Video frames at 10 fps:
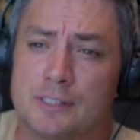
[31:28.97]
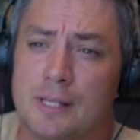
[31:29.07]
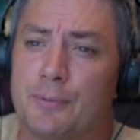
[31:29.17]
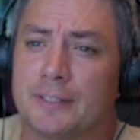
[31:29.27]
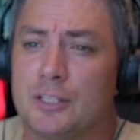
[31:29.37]

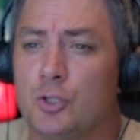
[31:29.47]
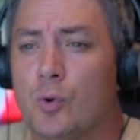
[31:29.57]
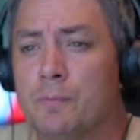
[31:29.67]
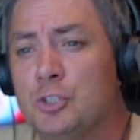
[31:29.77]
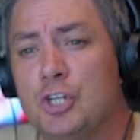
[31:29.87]
something that you
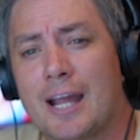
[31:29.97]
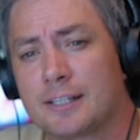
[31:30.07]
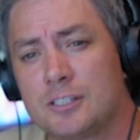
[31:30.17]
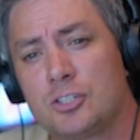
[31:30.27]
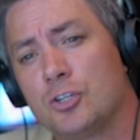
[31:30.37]

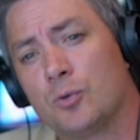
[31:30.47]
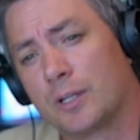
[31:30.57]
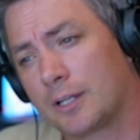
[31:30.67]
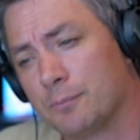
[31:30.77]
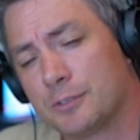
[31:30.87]
object to when
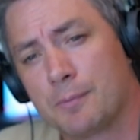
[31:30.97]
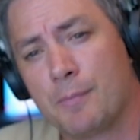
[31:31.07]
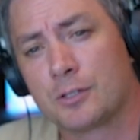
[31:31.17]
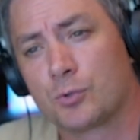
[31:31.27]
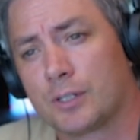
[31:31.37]
it comes to
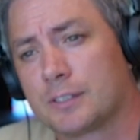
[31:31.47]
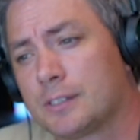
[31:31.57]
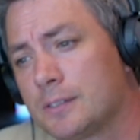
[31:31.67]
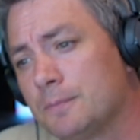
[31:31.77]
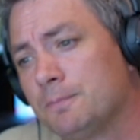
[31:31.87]
metrics?